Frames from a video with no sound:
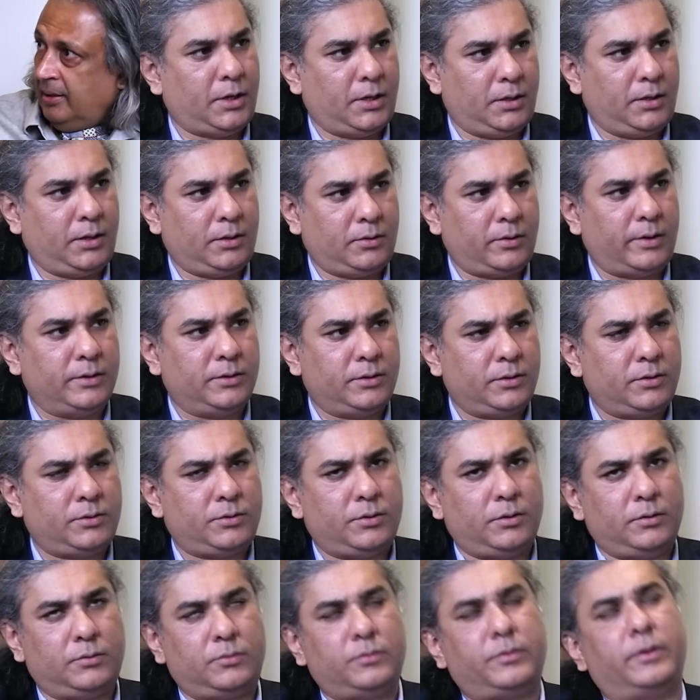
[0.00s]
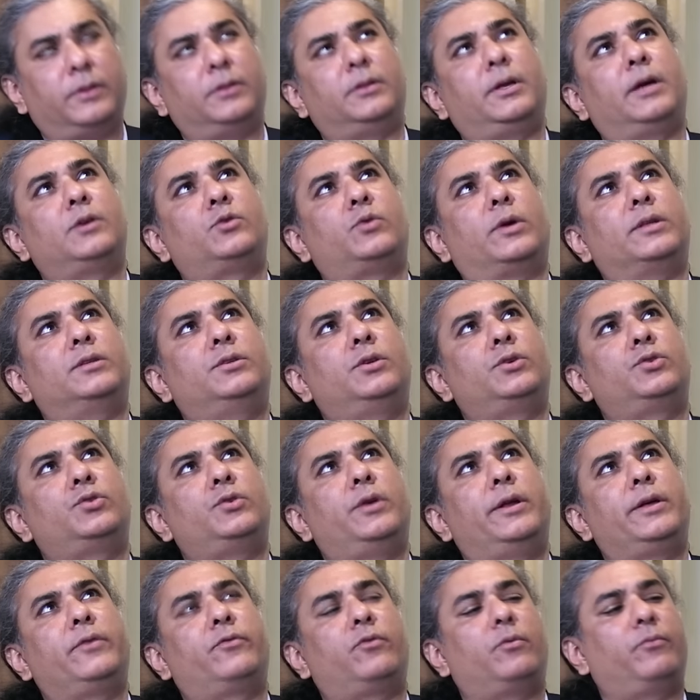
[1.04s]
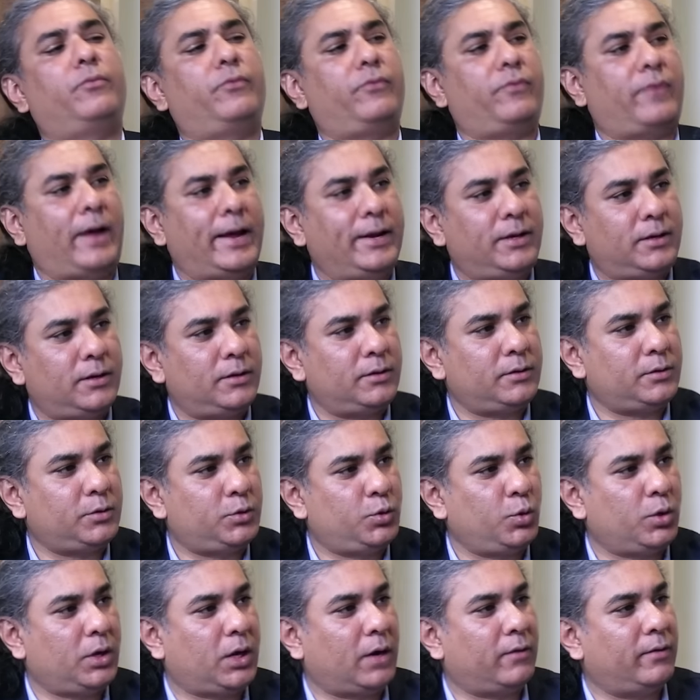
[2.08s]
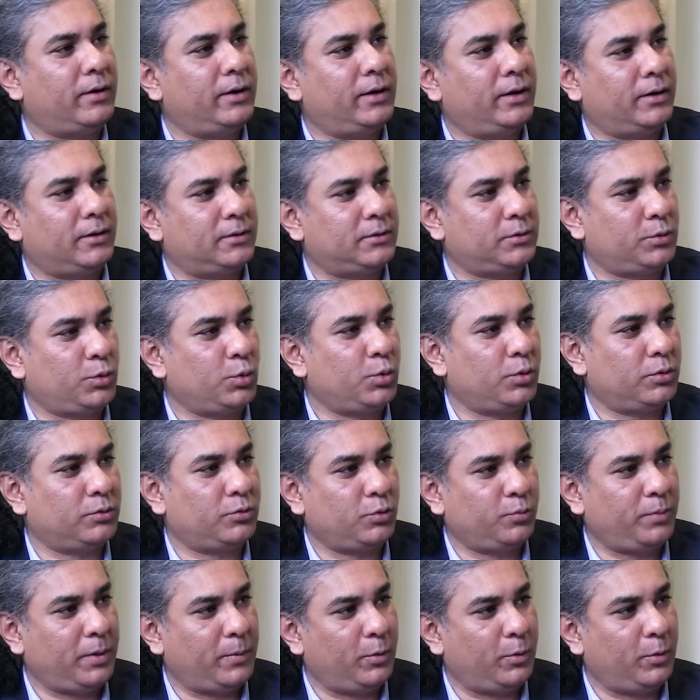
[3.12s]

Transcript: Yeah, they're transitioning from fighters to governors, to people